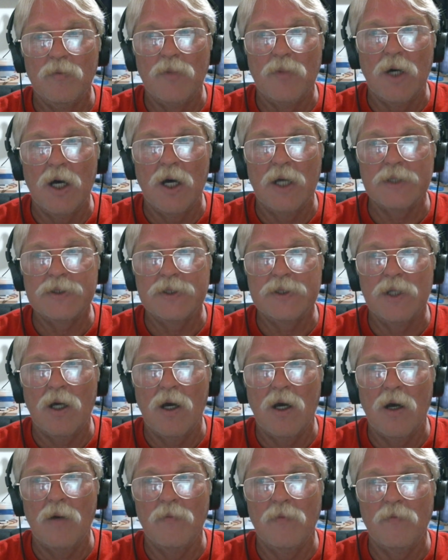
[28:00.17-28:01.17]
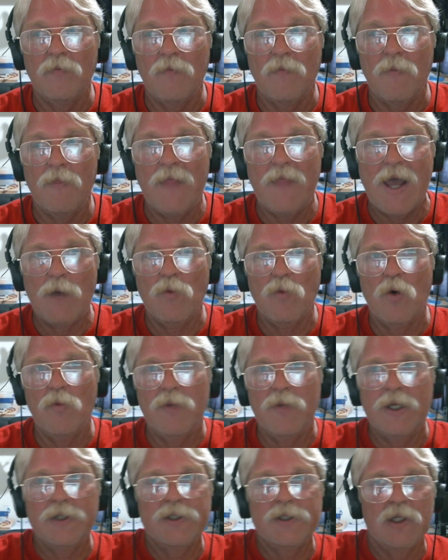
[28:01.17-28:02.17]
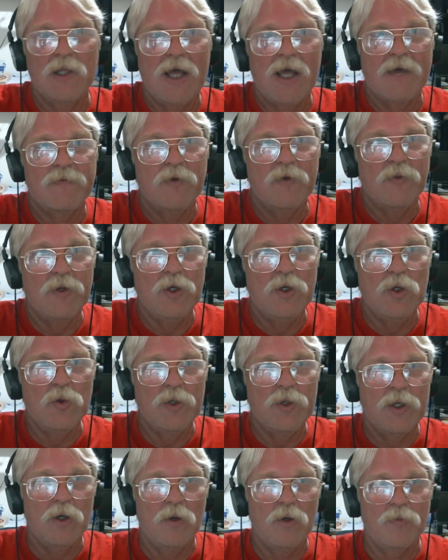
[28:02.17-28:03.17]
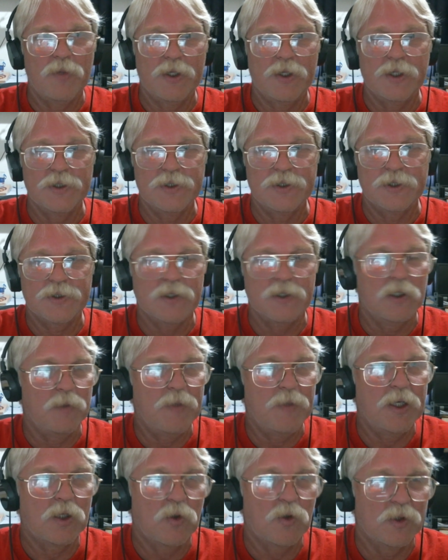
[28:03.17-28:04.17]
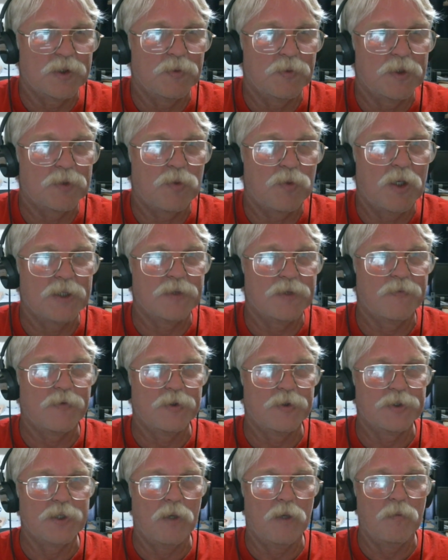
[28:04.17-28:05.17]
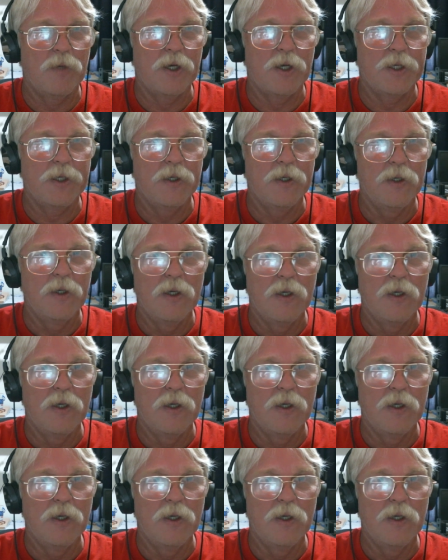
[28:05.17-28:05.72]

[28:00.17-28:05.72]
But um, that won't be until after the new year because it's going to be a Christmas present for somebody.